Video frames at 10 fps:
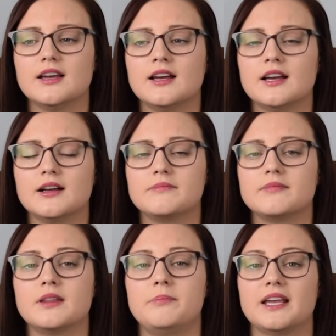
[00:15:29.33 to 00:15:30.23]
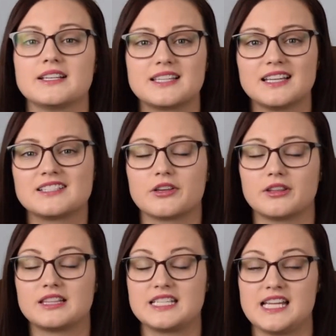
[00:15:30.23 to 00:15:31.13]
So
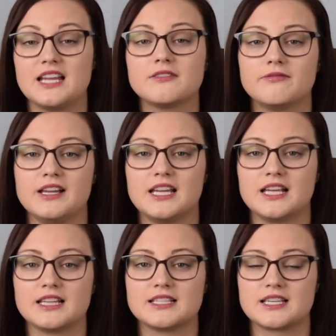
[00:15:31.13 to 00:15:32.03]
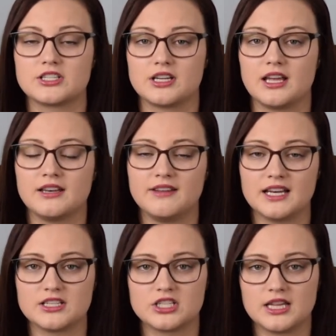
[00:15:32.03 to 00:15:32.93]
the tandem feeding, such an
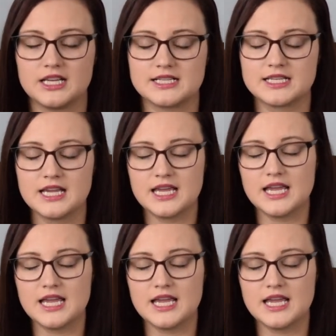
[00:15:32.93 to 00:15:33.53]
advantage to this